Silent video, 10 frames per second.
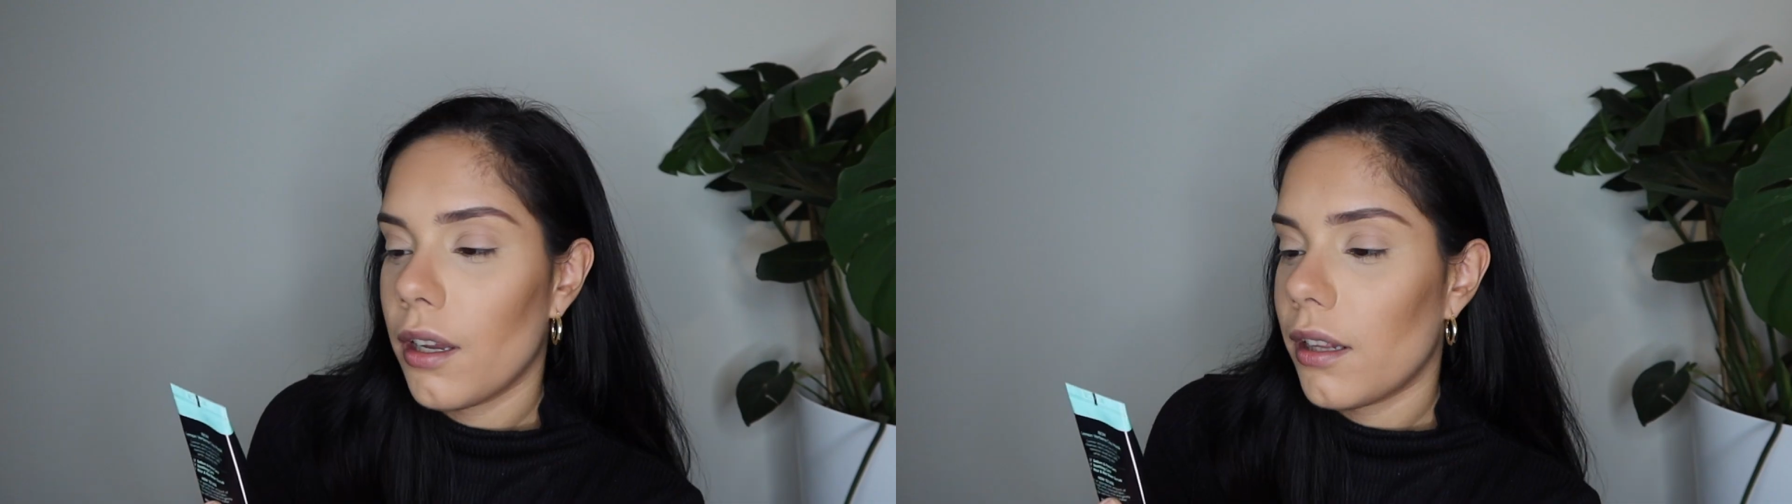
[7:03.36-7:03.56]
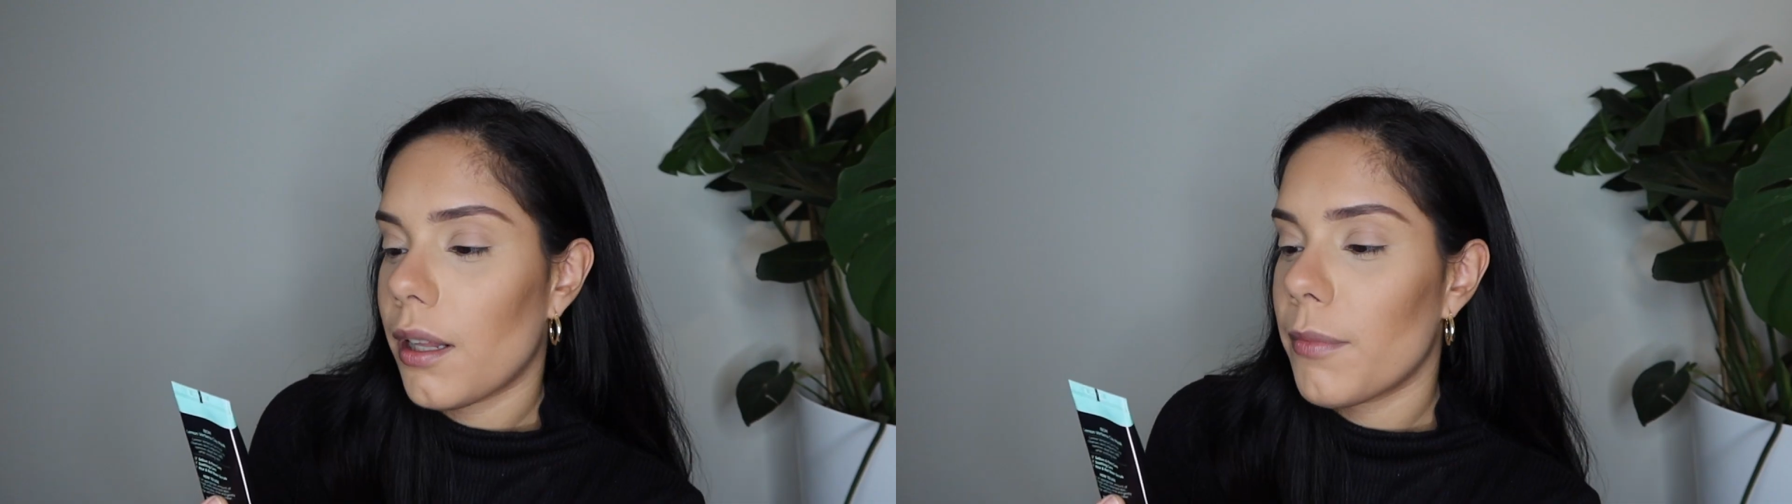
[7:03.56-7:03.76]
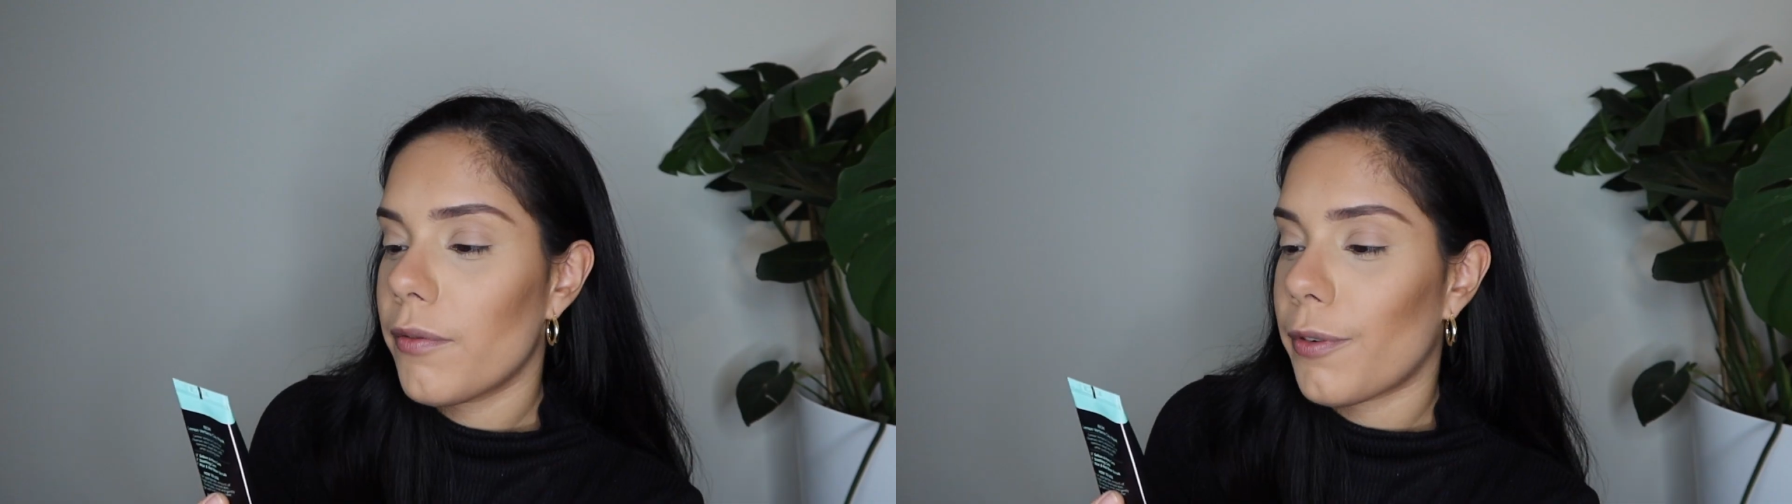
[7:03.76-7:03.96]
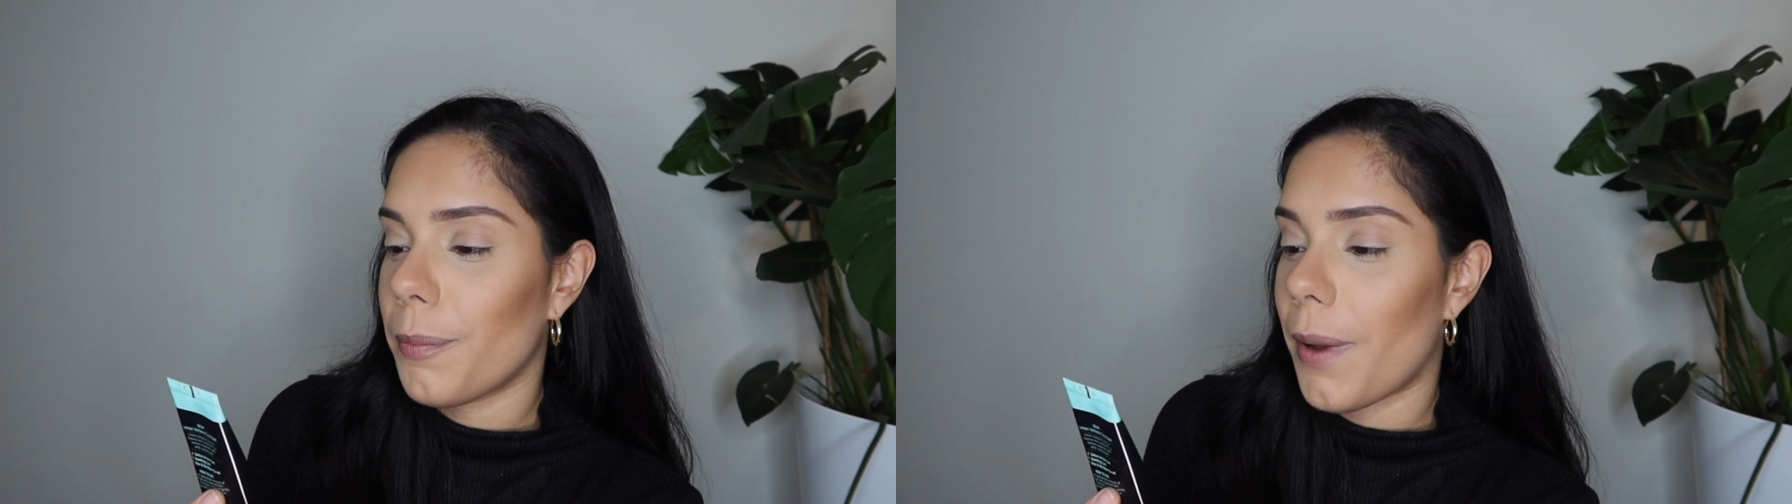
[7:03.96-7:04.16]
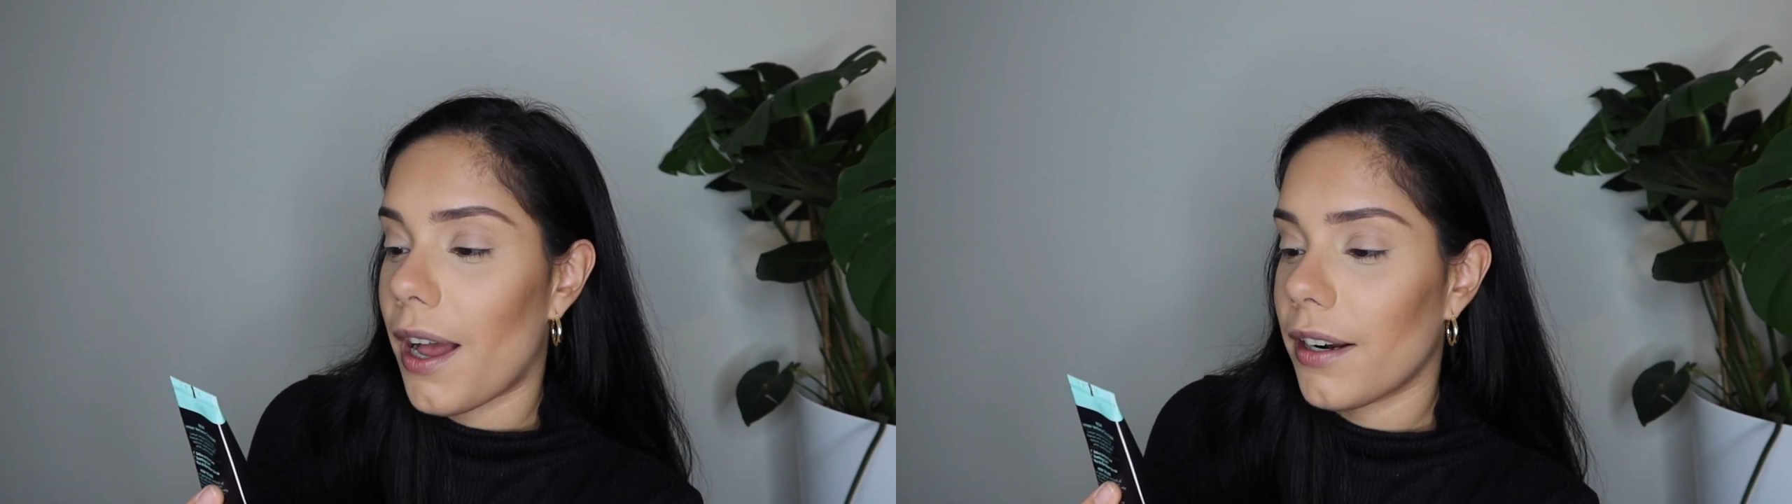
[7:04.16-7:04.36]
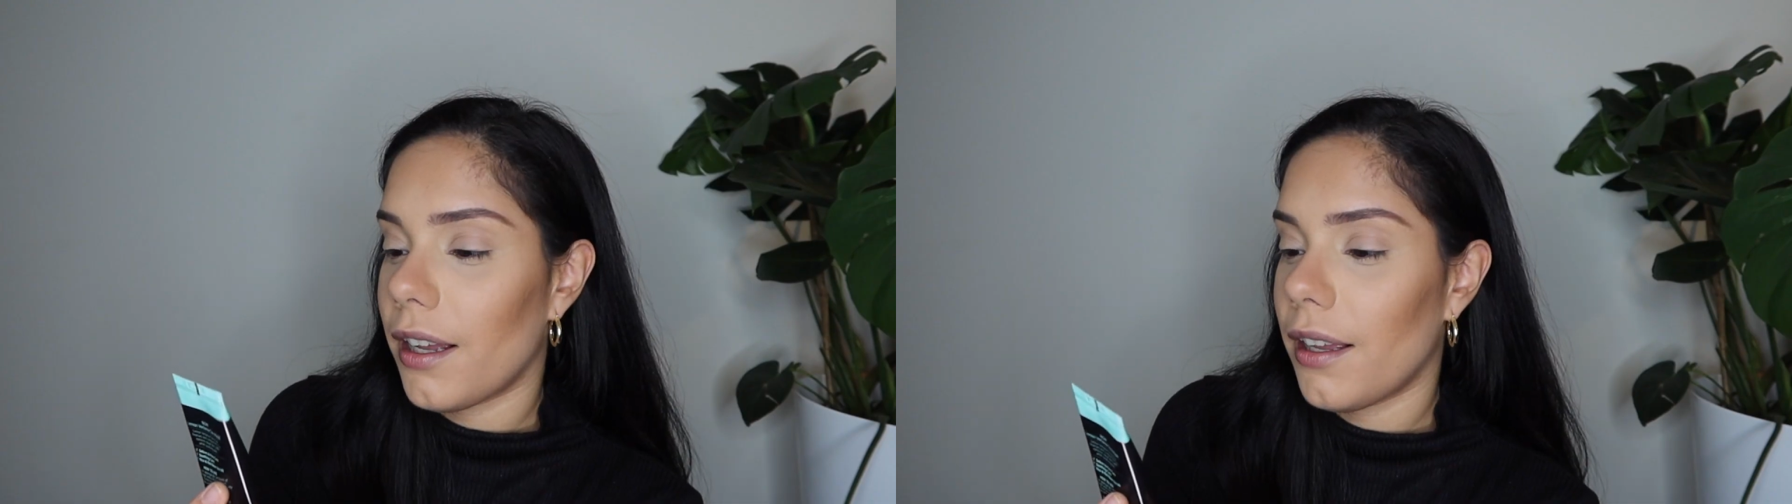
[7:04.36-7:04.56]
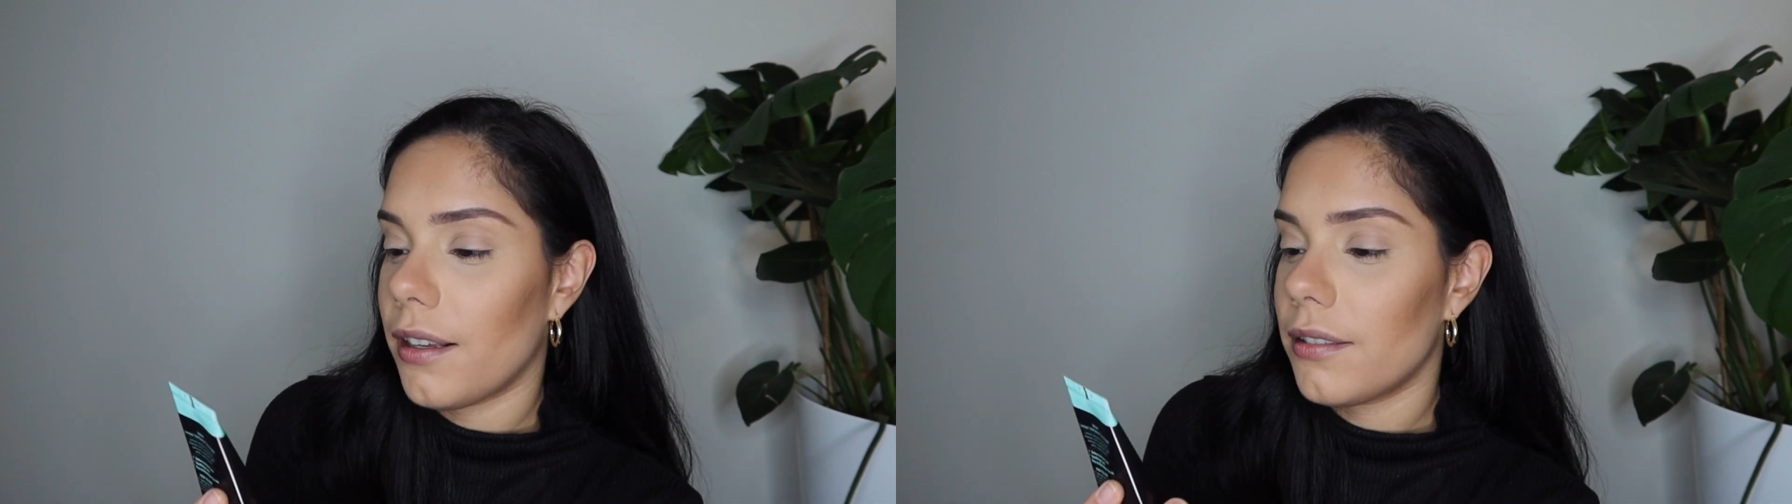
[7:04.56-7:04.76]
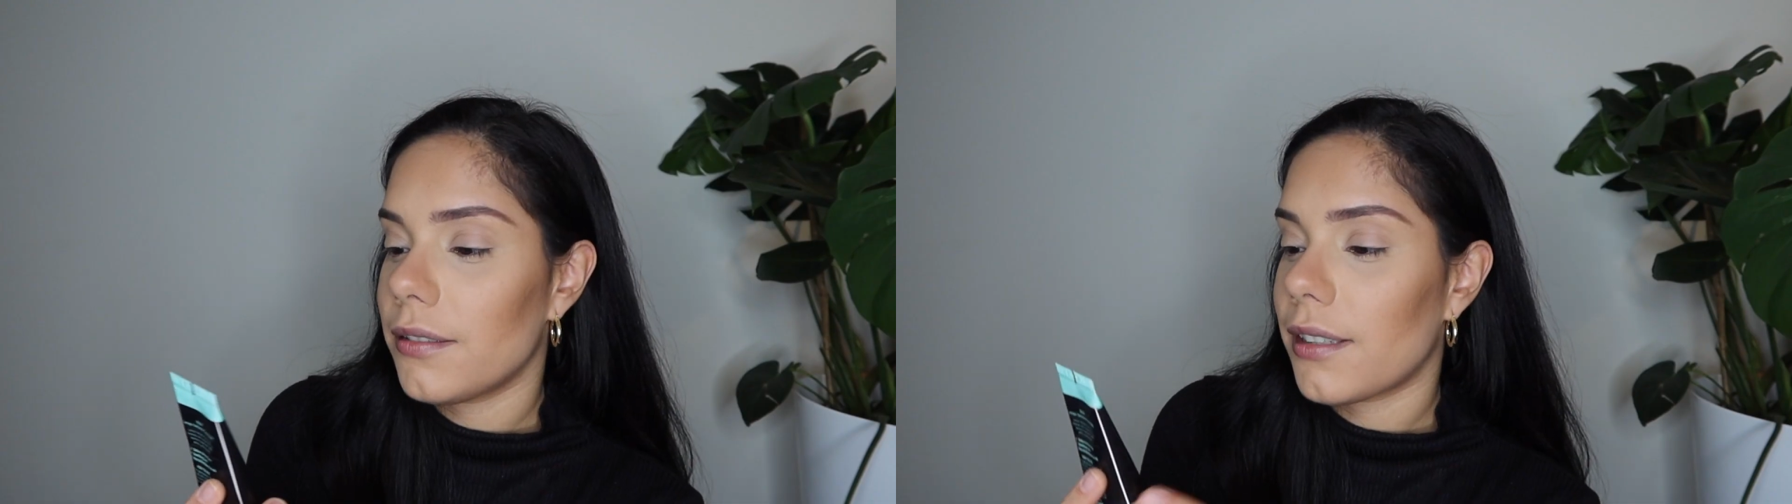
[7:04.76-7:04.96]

Lemon Verbena